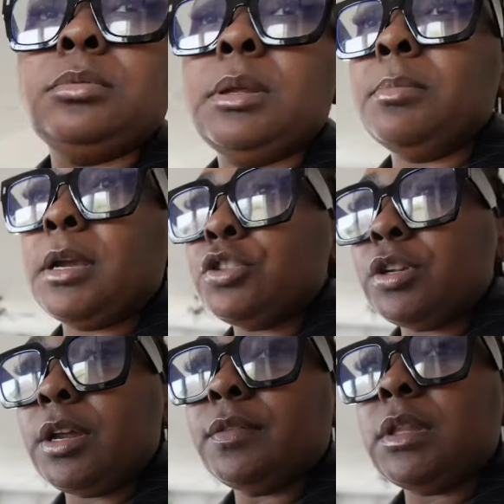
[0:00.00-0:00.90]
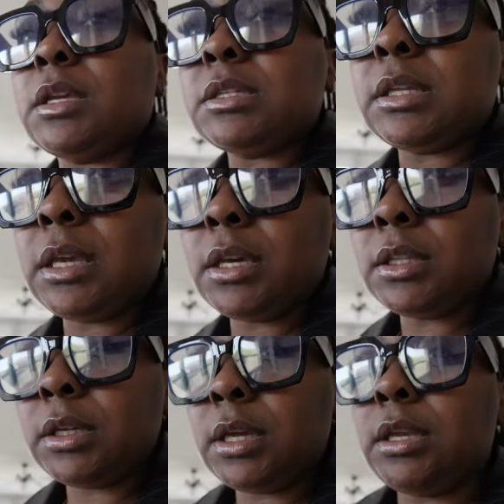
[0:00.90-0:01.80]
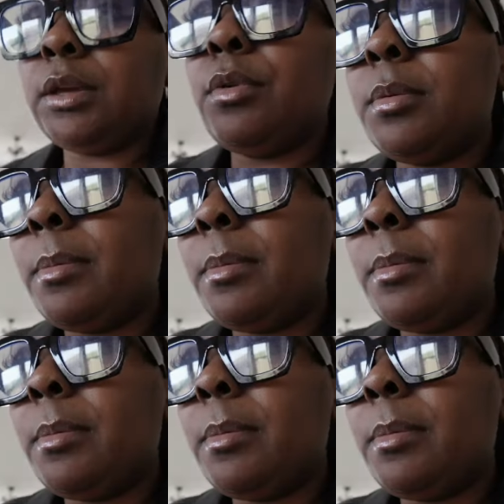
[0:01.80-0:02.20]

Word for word: Let me make sure everything is together, and then we'll